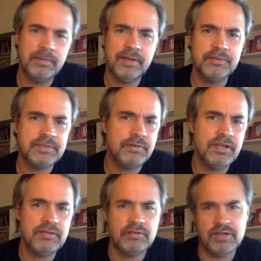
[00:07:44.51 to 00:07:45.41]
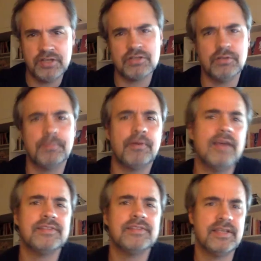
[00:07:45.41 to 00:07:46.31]
But it was a pretty traditional
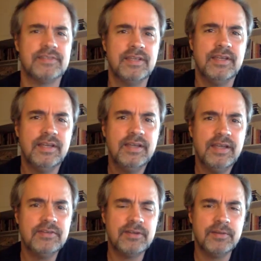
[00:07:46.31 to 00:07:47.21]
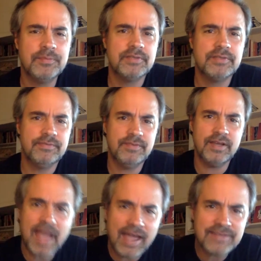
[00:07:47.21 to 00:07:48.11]
process in terms of a
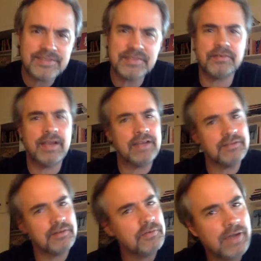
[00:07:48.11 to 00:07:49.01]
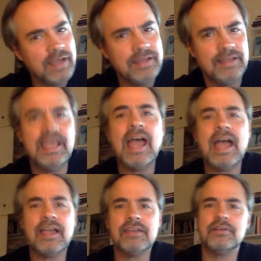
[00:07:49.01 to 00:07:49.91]
casting director finding the
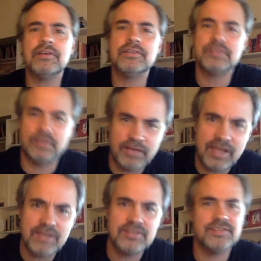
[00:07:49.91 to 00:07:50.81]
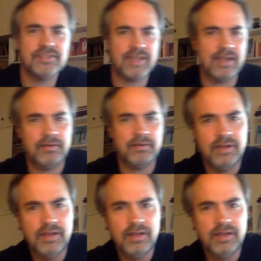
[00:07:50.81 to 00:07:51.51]
actors, a location scout,